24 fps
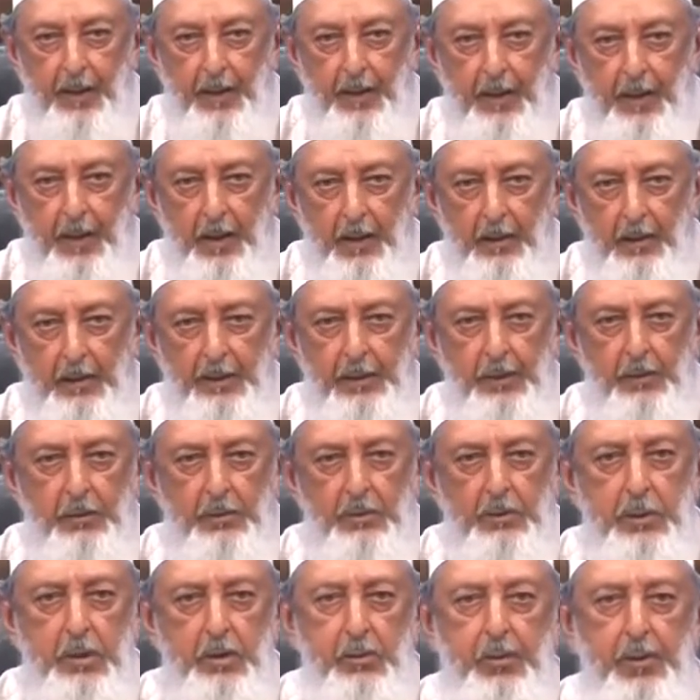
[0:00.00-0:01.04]
And the
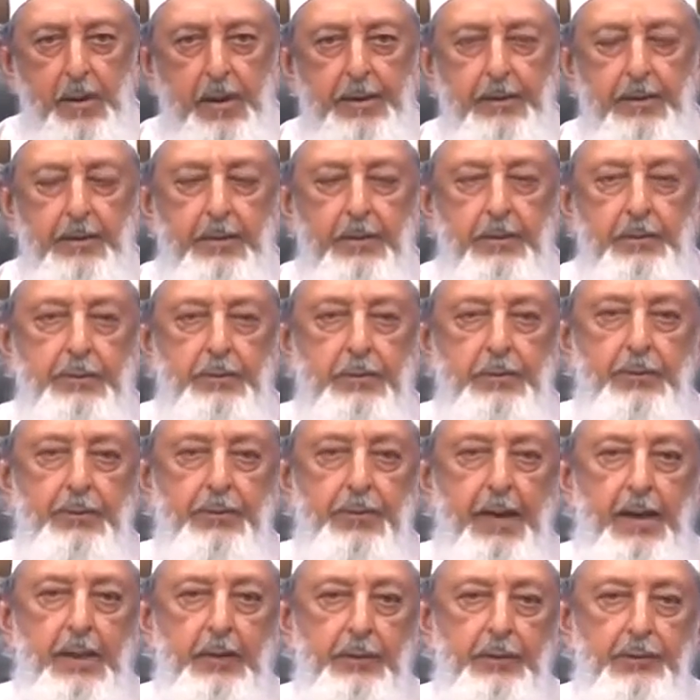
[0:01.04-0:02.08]
only way you can do
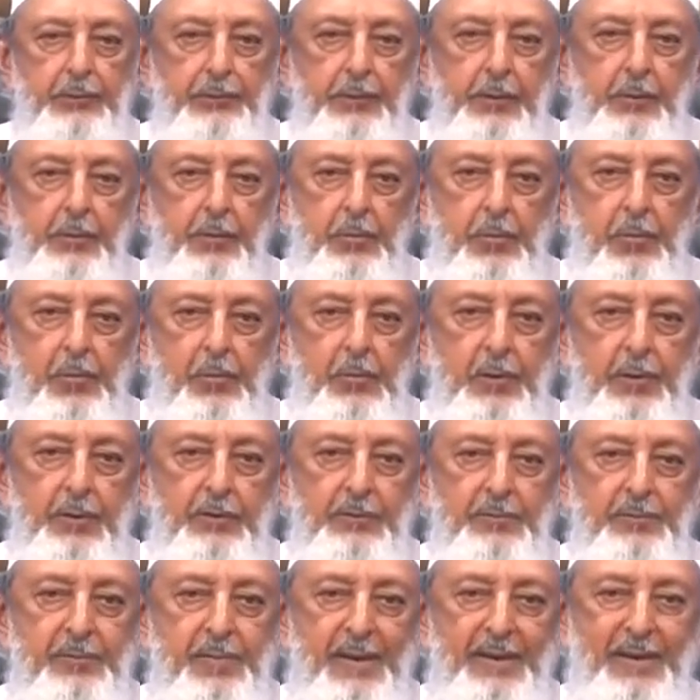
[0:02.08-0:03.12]
that is with
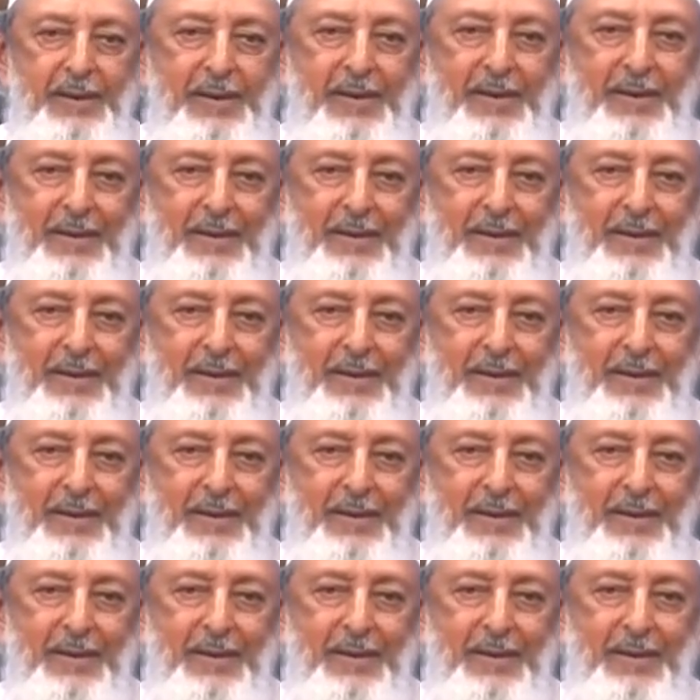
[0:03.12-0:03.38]
bogus money.